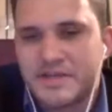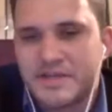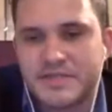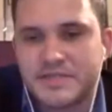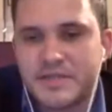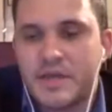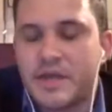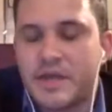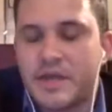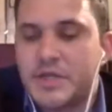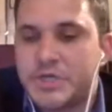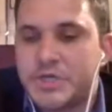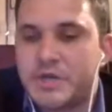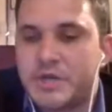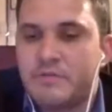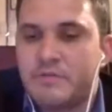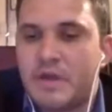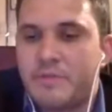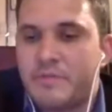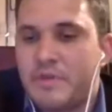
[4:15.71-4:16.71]
Studying
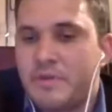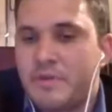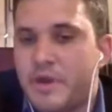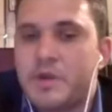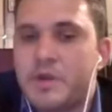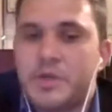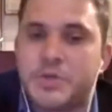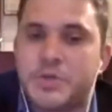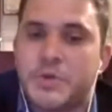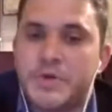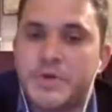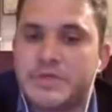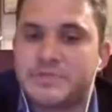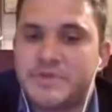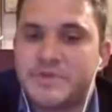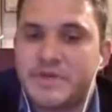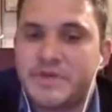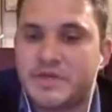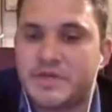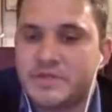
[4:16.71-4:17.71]
engineering might be a better choice
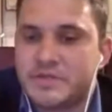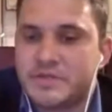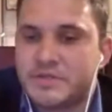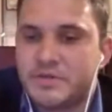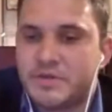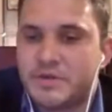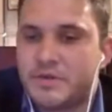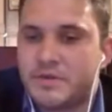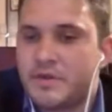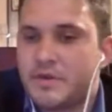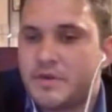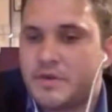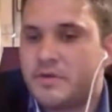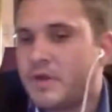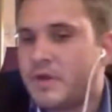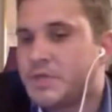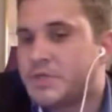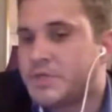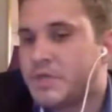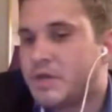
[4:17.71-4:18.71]
because you can then go
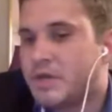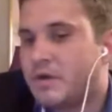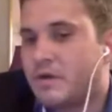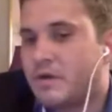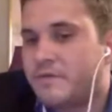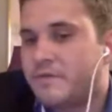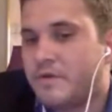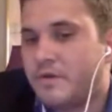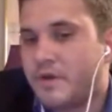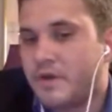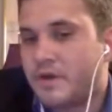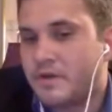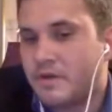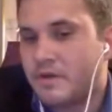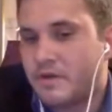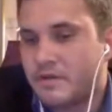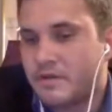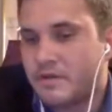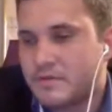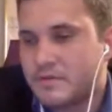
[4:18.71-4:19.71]
into engineering if you don't
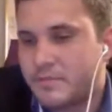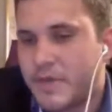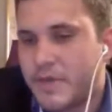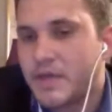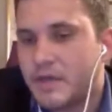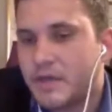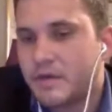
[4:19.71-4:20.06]
get into banking.